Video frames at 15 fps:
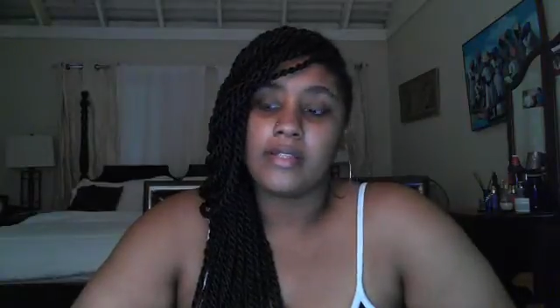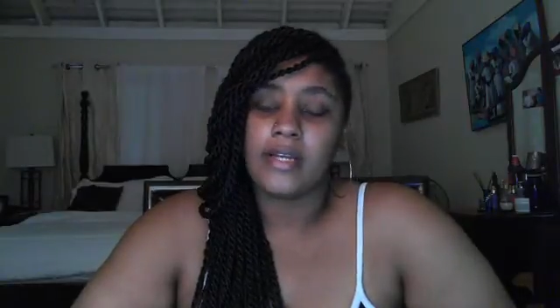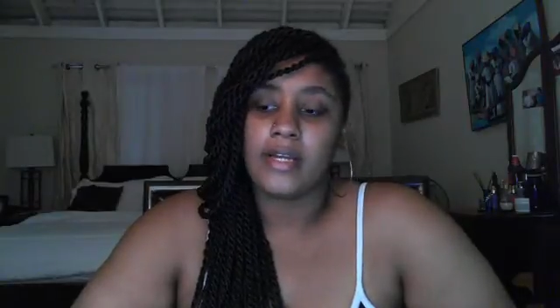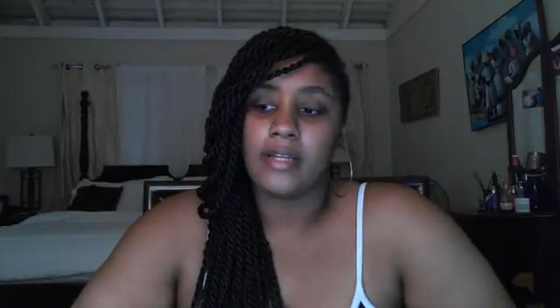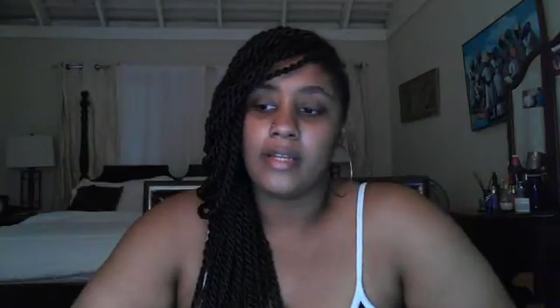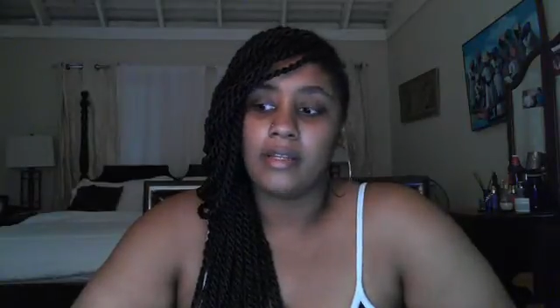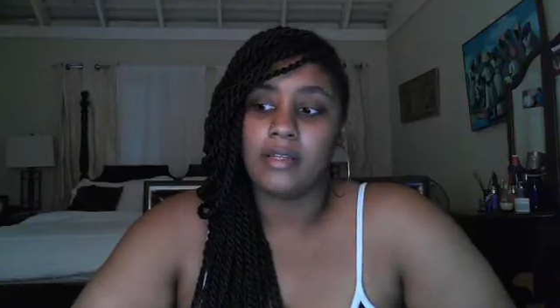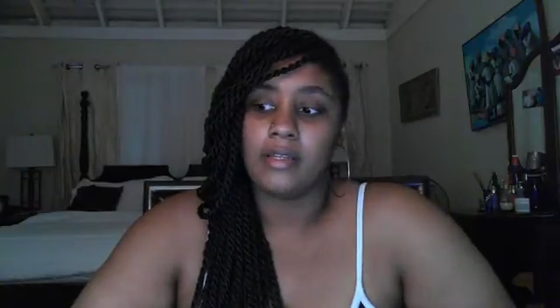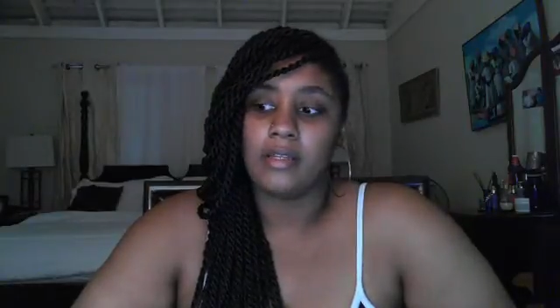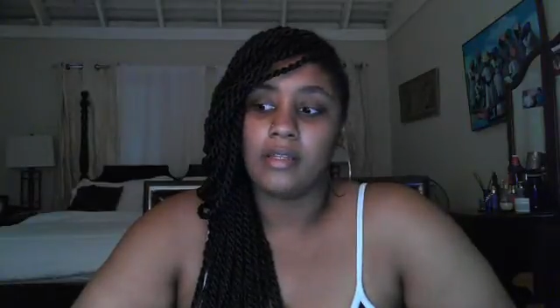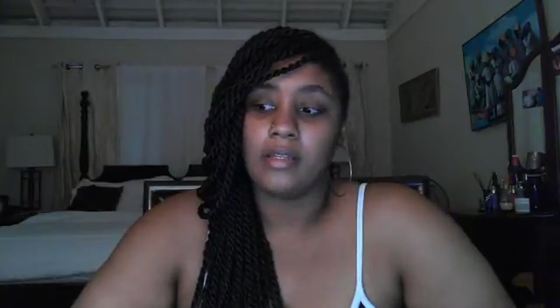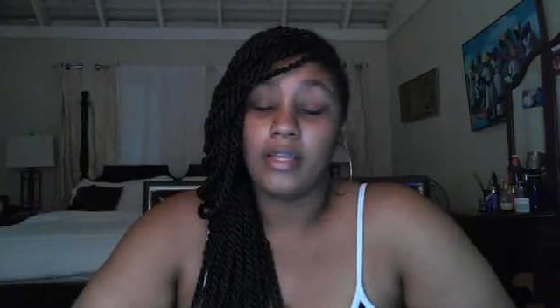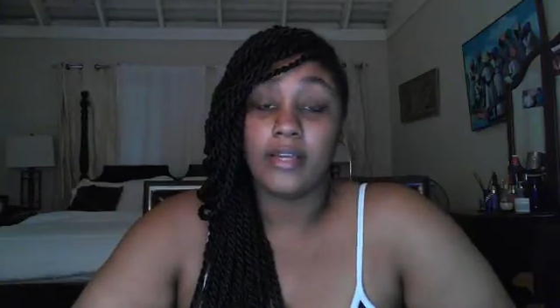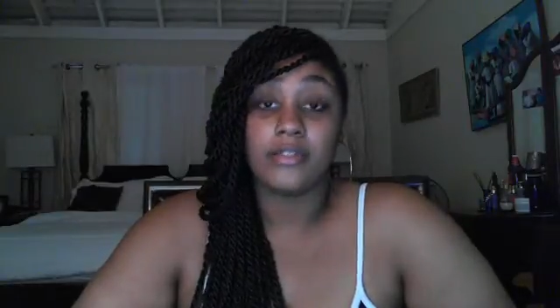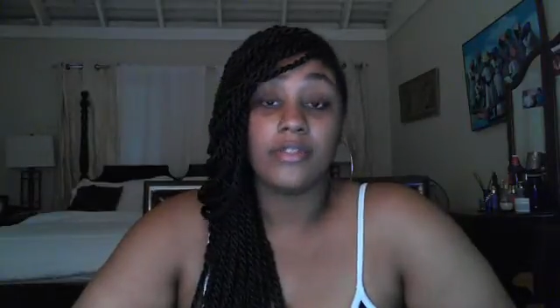And
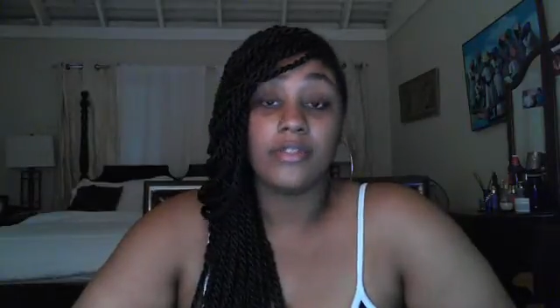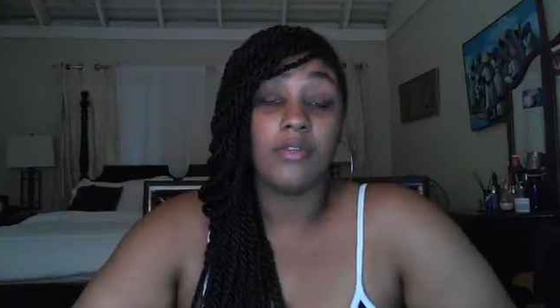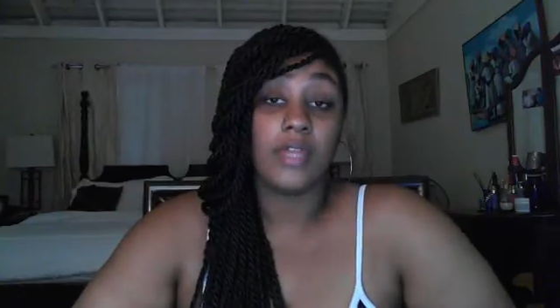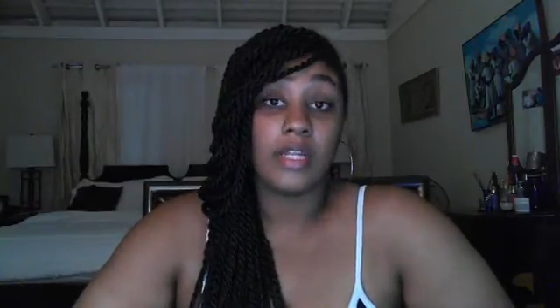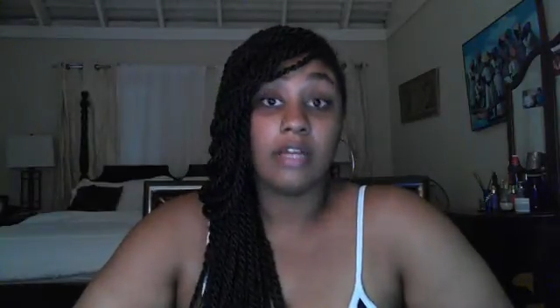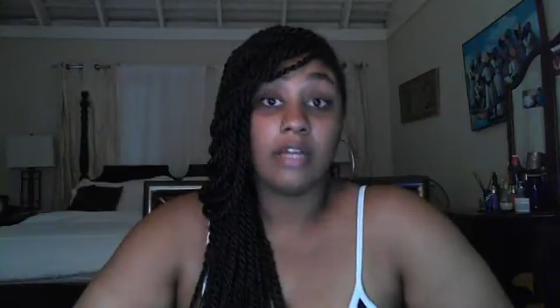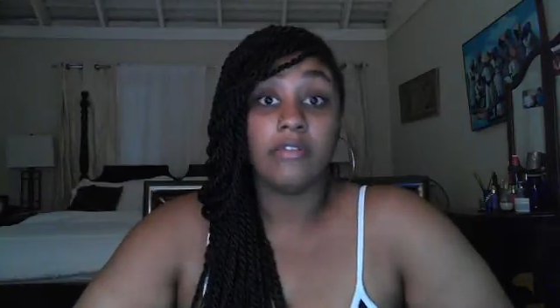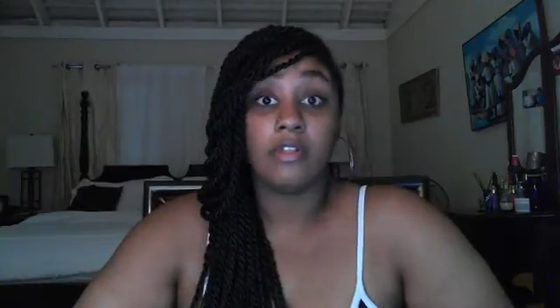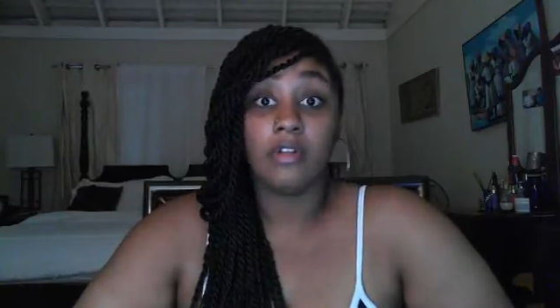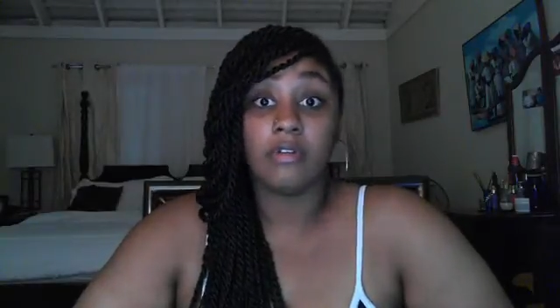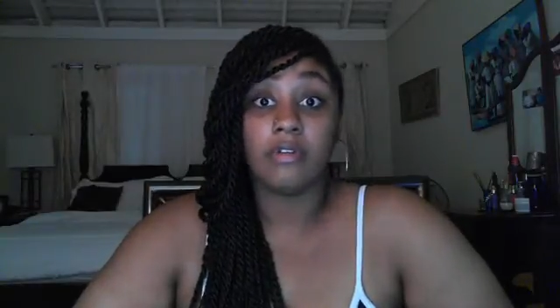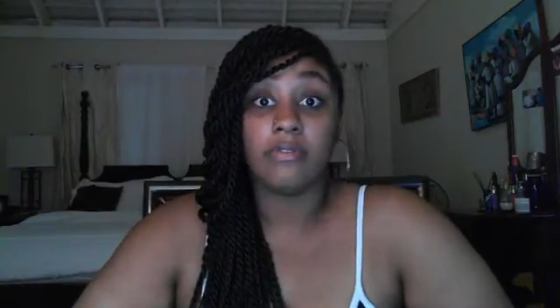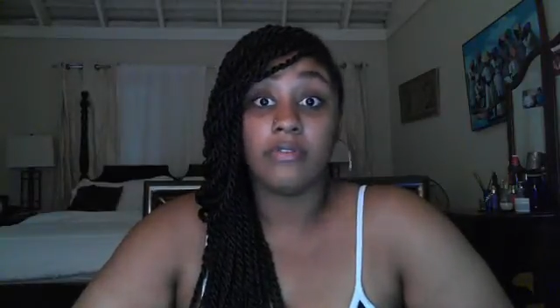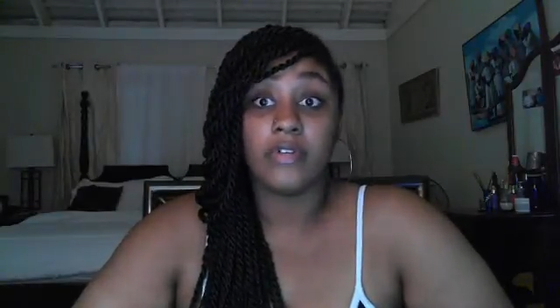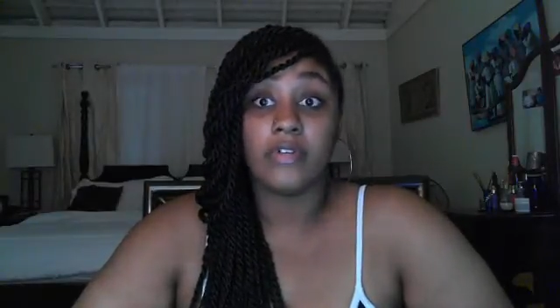yes, you can have the
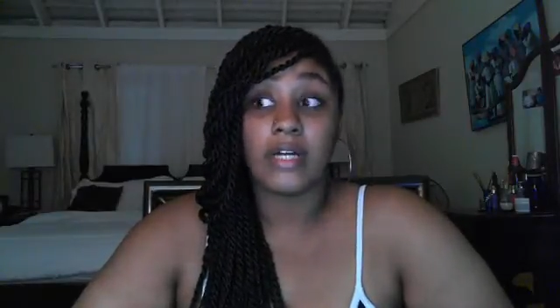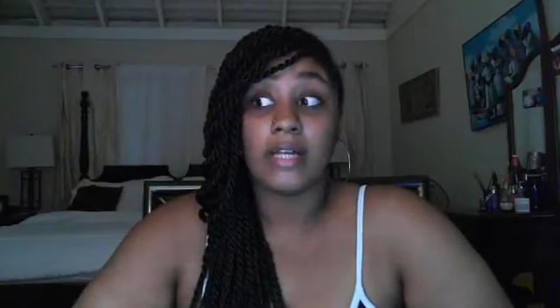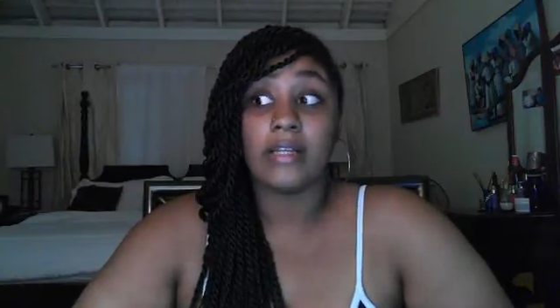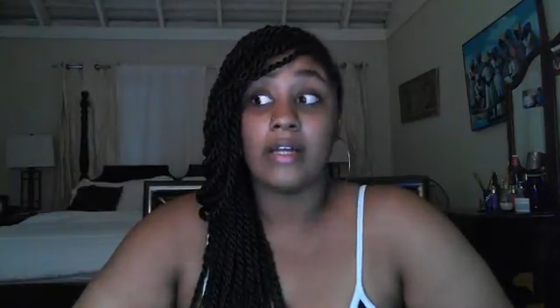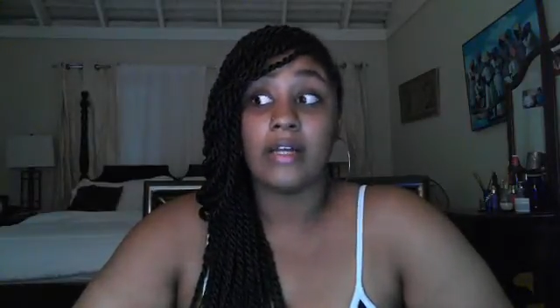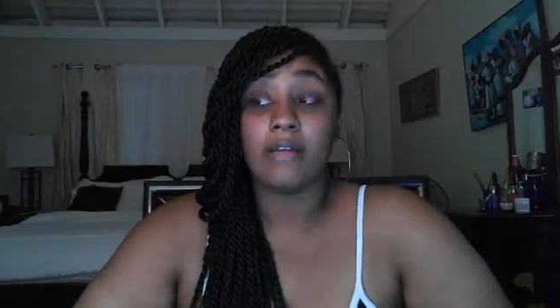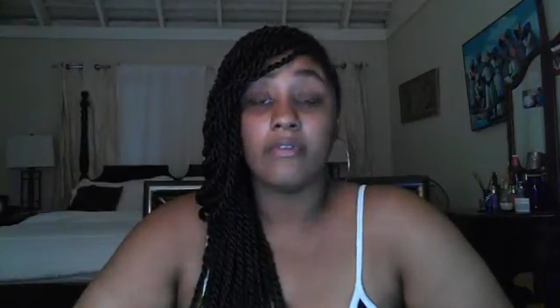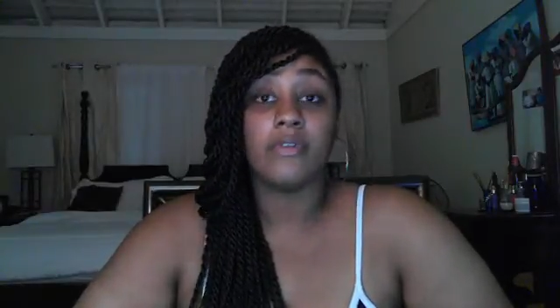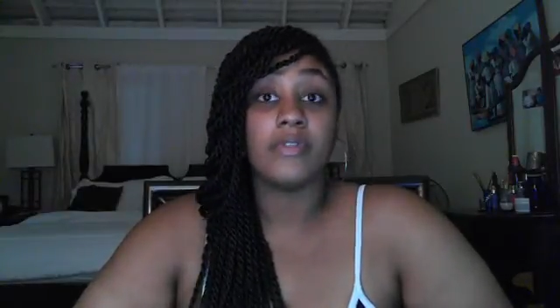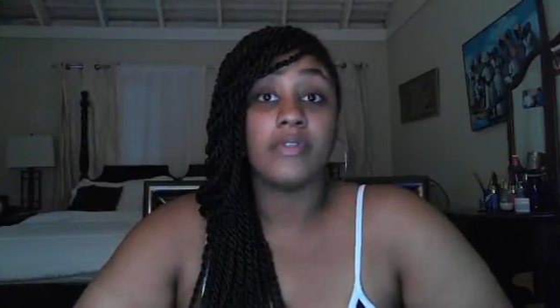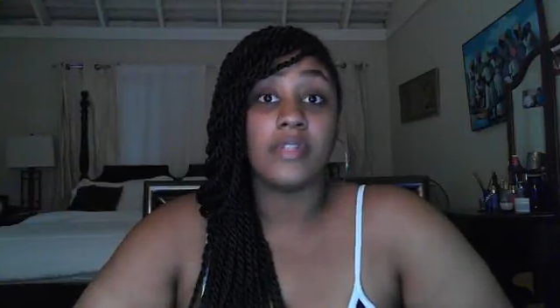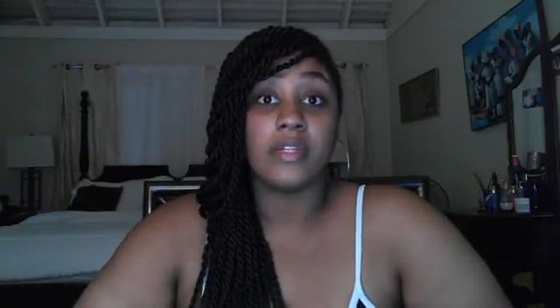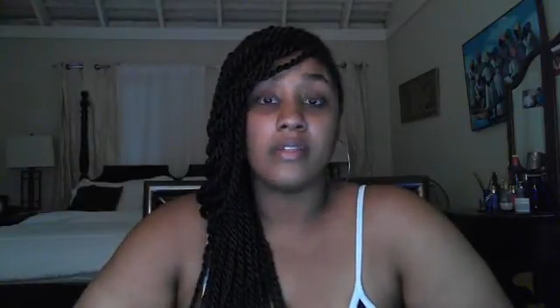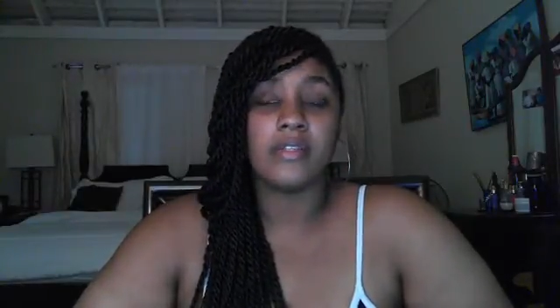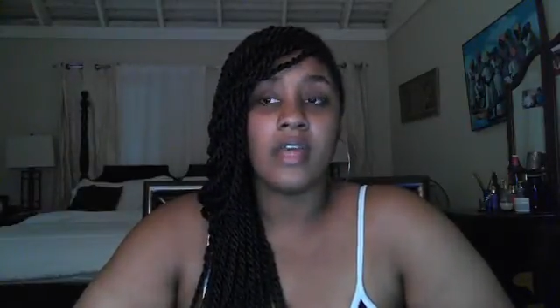love and have those
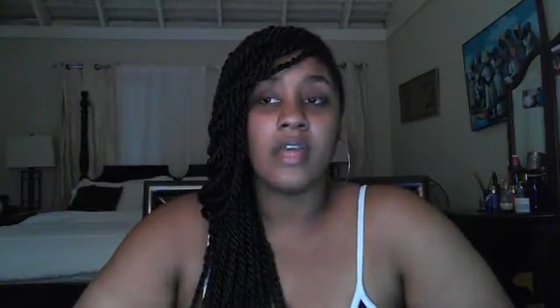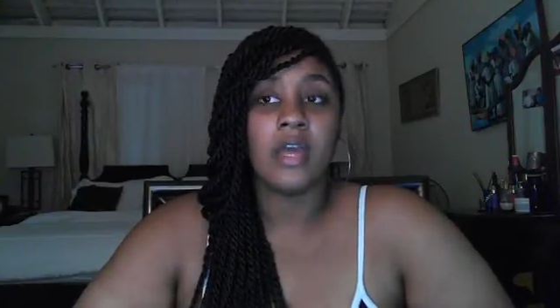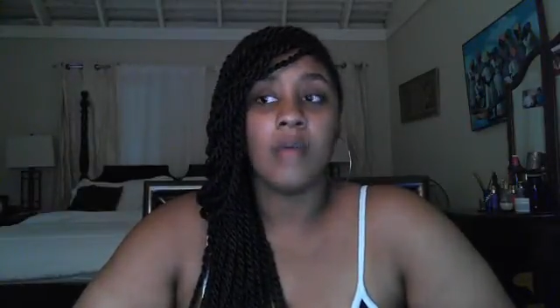things,